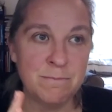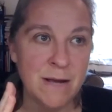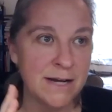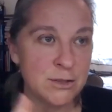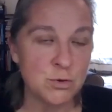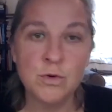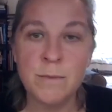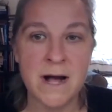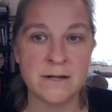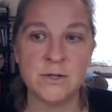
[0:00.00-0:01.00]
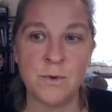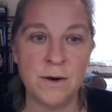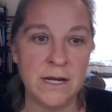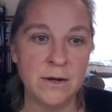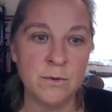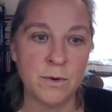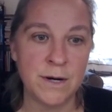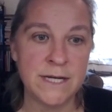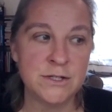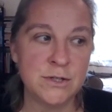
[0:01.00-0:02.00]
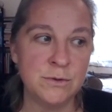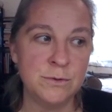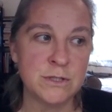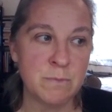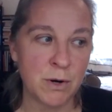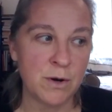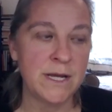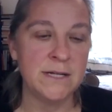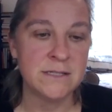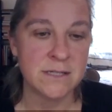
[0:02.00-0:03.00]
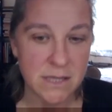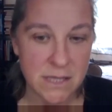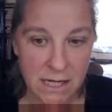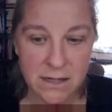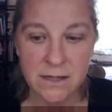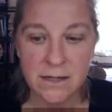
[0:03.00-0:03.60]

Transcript: kind of toolbox around inquiry to spur kids to think,